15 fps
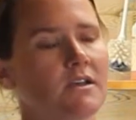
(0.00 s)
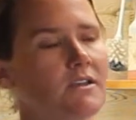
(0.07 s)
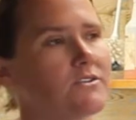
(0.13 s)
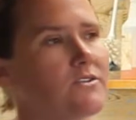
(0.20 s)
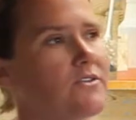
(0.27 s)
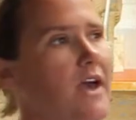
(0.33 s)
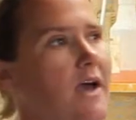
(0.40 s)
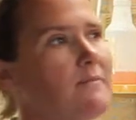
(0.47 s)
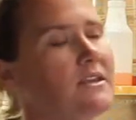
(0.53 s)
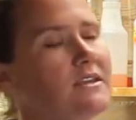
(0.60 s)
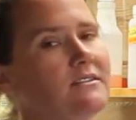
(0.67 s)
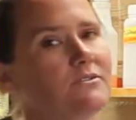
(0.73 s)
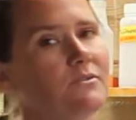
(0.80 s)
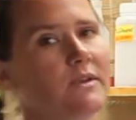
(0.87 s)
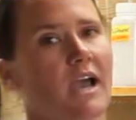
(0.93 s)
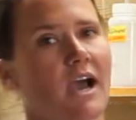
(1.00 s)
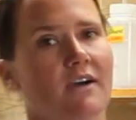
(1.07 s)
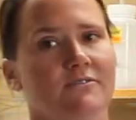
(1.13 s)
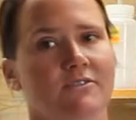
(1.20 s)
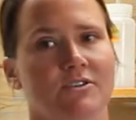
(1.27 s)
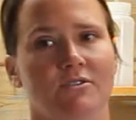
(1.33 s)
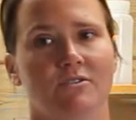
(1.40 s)
So that means we have
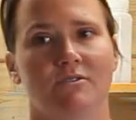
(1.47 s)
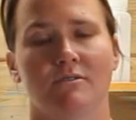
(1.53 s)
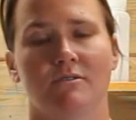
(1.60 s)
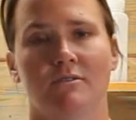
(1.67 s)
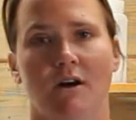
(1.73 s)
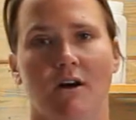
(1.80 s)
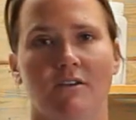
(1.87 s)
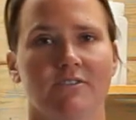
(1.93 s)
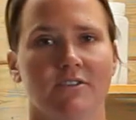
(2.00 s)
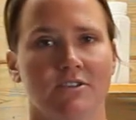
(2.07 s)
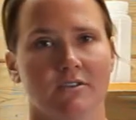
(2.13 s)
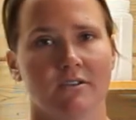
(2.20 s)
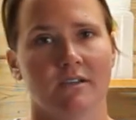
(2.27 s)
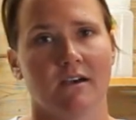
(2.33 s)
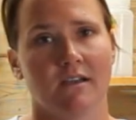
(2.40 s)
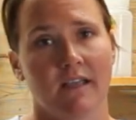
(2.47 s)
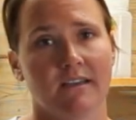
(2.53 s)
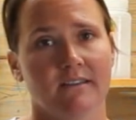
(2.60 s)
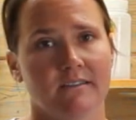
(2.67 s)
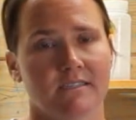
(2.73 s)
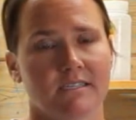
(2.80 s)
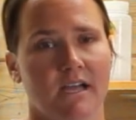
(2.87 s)
to artificially
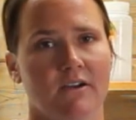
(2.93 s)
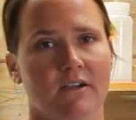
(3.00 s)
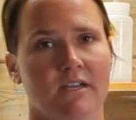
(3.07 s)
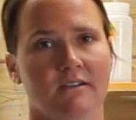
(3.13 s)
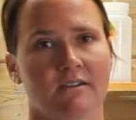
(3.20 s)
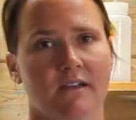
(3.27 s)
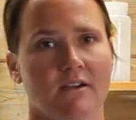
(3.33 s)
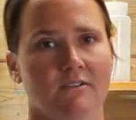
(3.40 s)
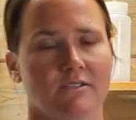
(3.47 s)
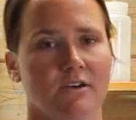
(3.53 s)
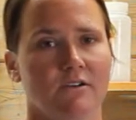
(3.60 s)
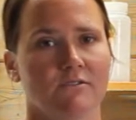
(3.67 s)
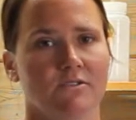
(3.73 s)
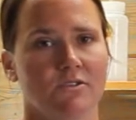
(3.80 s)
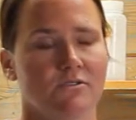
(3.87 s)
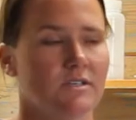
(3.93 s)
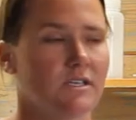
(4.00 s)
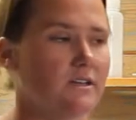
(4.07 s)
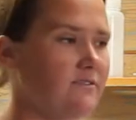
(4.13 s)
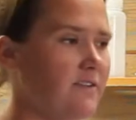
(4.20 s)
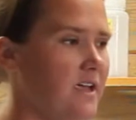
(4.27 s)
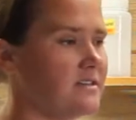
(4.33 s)
collect the stallion ourselves
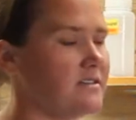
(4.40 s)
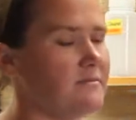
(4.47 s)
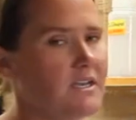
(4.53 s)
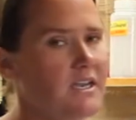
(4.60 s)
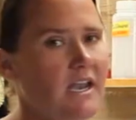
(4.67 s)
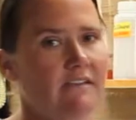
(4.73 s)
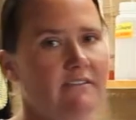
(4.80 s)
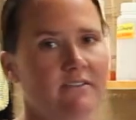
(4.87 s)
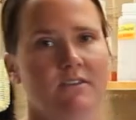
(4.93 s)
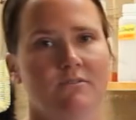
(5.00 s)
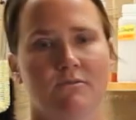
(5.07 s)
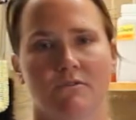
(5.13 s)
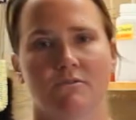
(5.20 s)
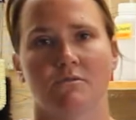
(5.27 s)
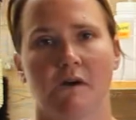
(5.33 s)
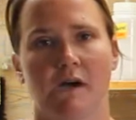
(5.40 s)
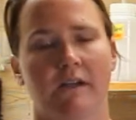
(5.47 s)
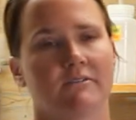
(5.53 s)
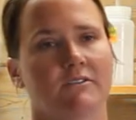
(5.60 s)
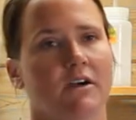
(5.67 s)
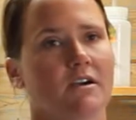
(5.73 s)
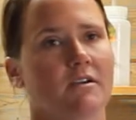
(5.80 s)
using a phantom and an AV, which we'll kind
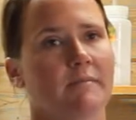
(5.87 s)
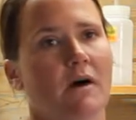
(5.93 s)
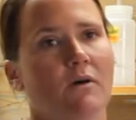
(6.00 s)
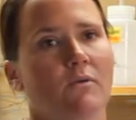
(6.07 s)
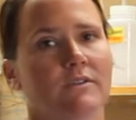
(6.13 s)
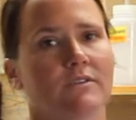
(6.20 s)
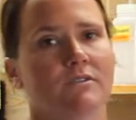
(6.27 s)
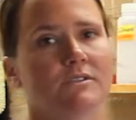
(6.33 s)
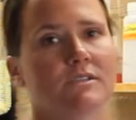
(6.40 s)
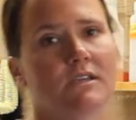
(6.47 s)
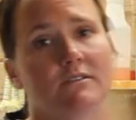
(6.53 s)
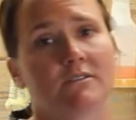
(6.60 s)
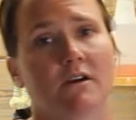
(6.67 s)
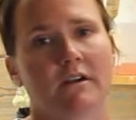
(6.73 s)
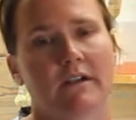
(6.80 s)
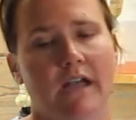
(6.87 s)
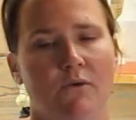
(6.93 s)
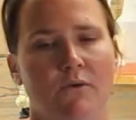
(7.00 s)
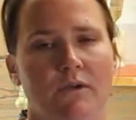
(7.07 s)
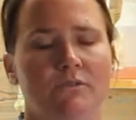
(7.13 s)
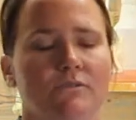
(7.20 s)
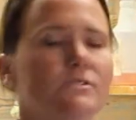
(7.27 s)
of talk about what those things are and how
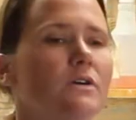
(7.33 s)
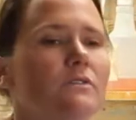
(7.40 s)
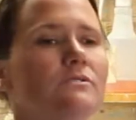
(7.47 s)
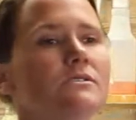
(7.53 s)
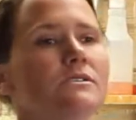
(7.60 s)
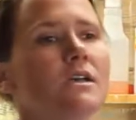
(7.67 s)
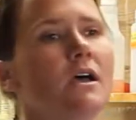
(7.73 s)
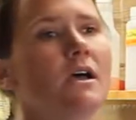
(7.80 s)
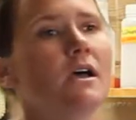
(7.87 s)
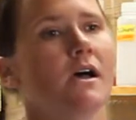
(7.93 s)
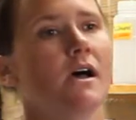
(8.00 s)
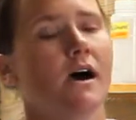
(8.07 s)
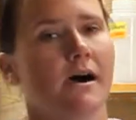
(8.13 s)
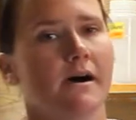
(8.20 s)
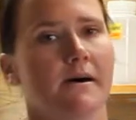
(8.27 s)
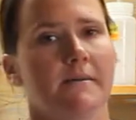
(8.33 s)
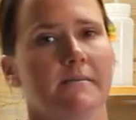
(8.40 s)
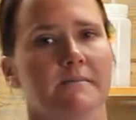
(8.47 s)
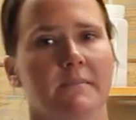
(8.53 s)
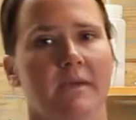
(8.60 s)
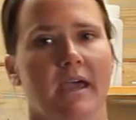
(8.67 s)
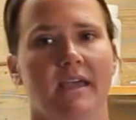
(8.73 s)
we use those,
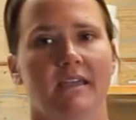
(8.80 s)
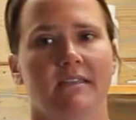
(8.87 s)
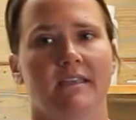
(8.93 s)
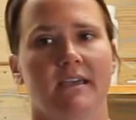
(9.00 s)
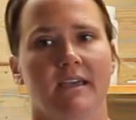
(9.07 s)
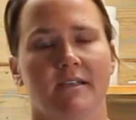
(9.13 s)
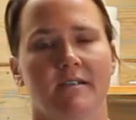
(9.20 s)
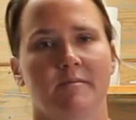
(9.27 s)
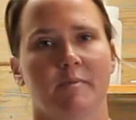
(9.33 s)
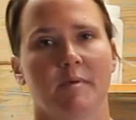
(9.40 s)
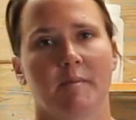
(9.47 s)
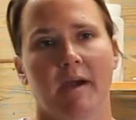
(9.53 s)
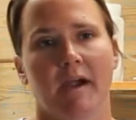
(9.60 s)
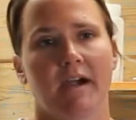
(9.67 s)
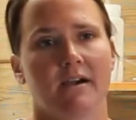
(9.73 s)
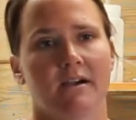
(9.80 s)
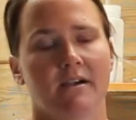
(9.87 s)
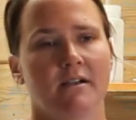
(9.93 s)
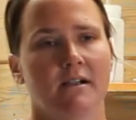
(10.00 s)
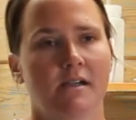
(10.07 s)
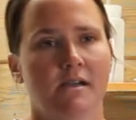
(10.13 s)
um, and then prepare